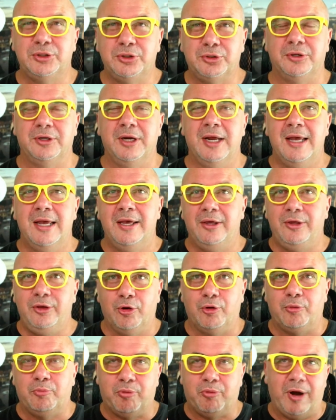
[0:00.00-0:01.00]

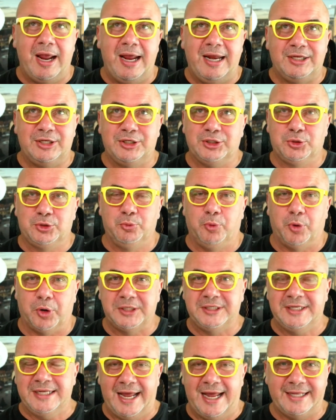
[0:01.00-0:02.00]
your brain just
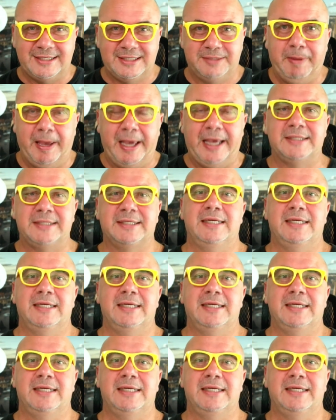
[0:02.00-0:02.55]
works in that space.